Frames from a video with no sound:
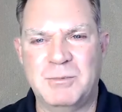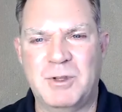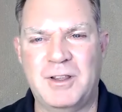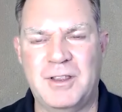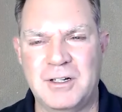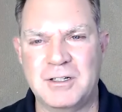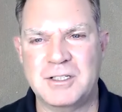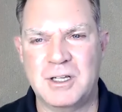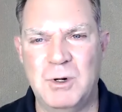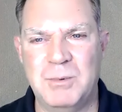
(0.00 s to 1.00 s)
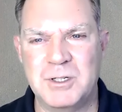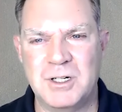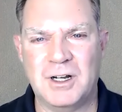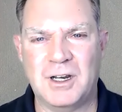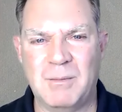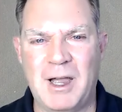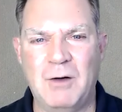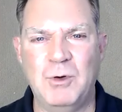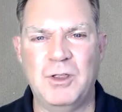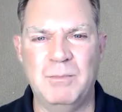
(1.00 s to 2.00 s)
some of the things that we've been talking
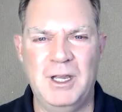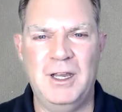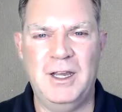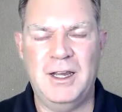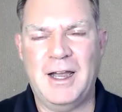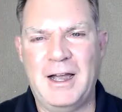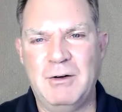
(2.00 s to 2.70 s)
about with me,